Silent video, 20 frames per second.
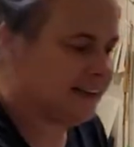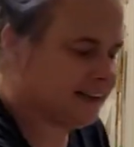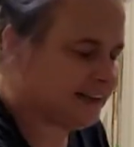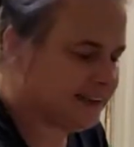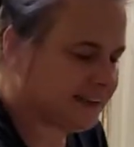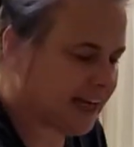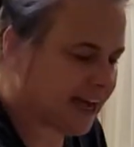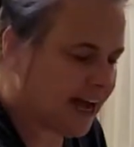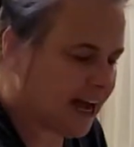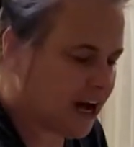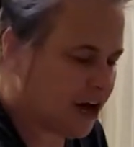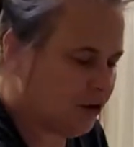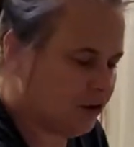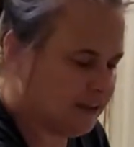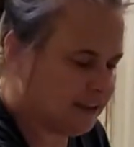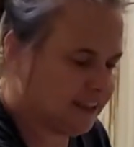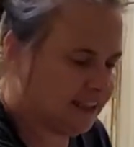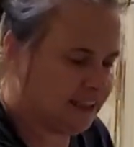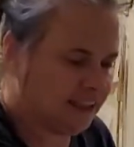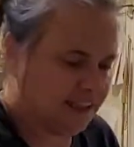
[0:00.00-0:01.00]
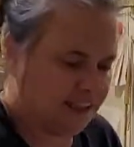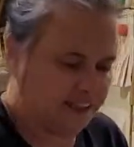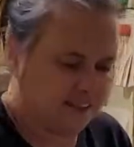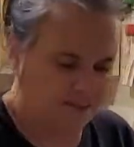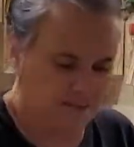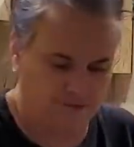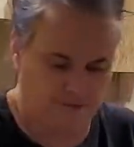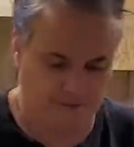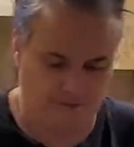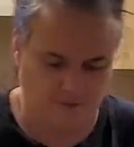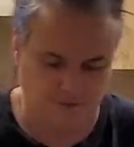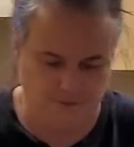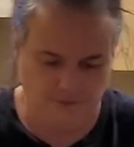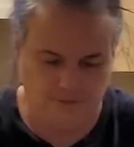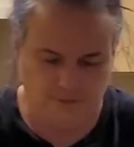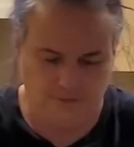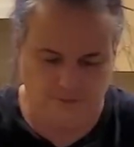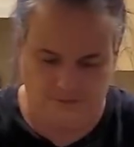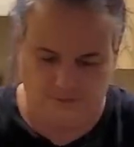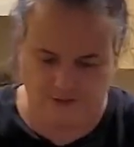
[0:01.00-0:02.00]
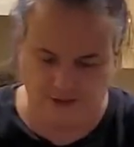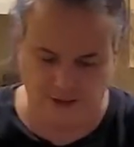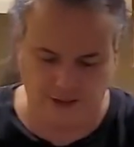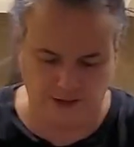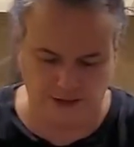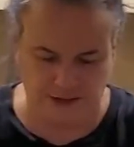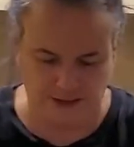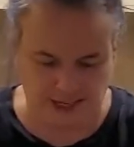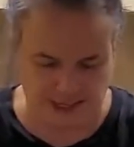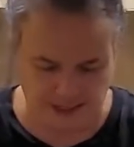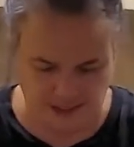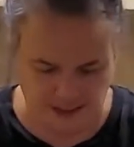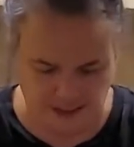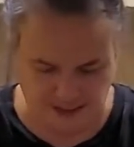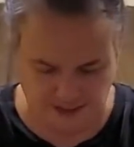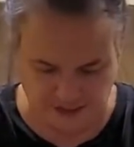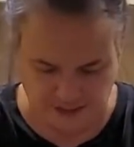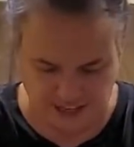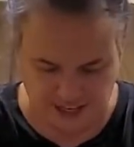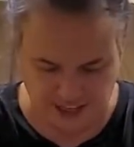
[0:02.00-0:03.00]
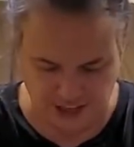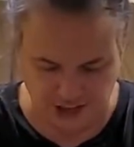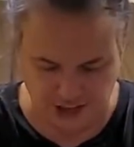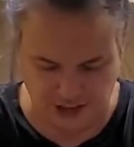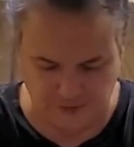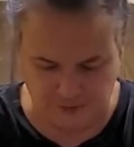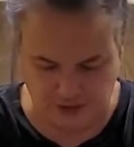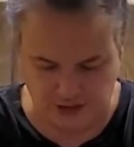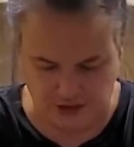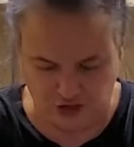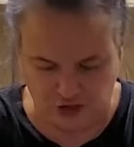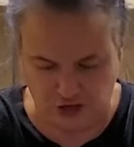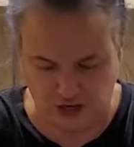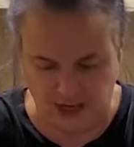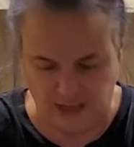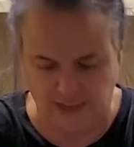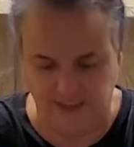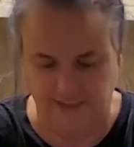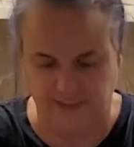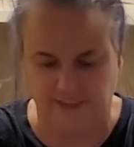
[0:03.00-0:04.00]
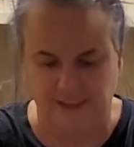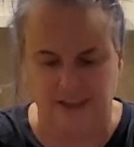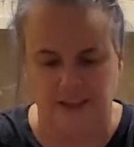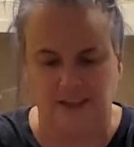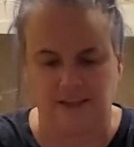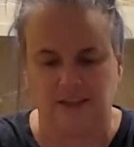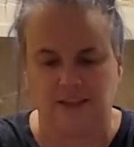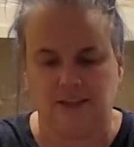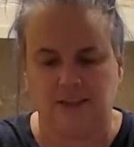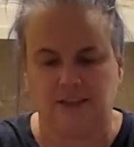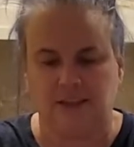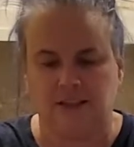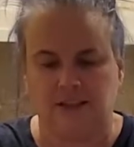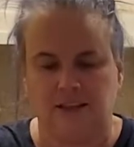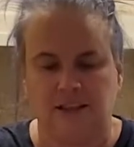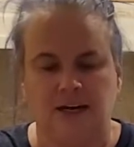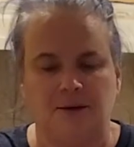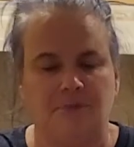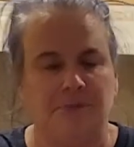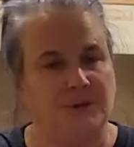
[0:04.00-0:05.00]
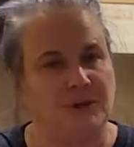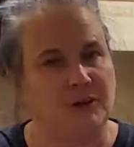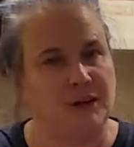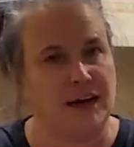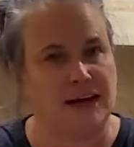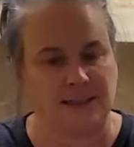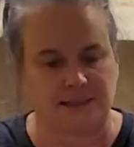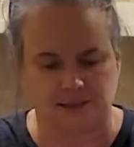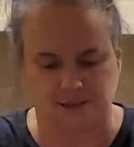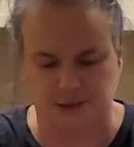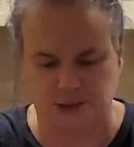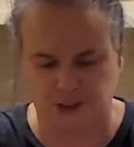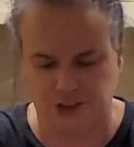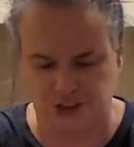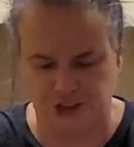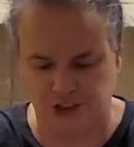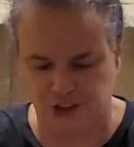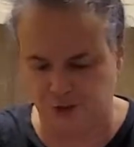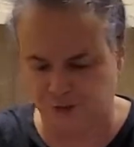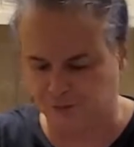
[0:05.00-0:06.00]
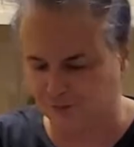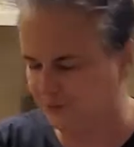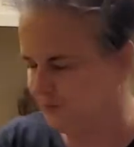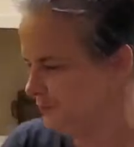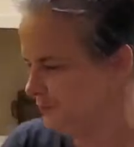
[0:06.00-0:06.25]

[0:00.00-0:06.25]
this out and it feels light enough to actually be dry. Let's see. Yep, cracks in 2.